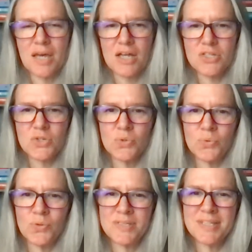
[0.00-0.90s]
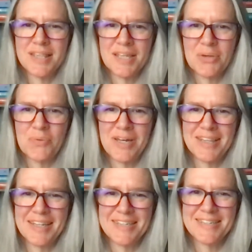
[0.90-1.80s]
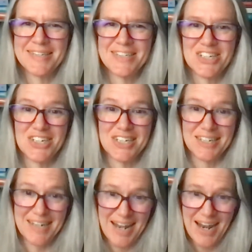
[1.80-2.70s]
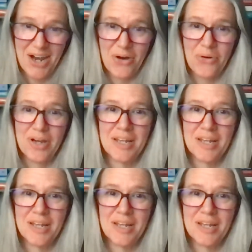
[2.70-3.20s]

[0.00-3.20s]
that. So, what's he think about that decision now?